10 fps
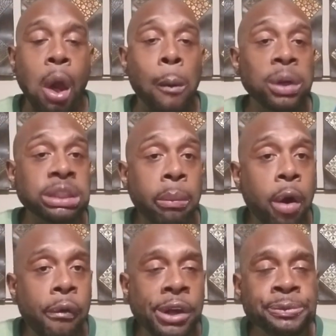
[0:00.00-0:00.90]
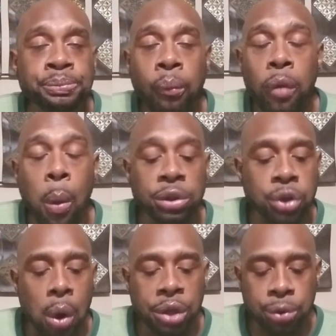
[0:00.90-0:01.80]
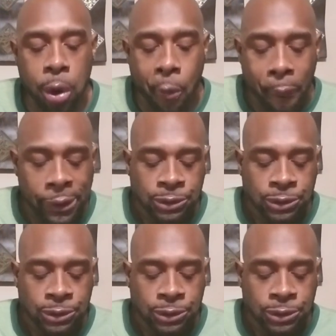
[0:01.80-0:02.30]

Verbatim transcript: when the movie was going through,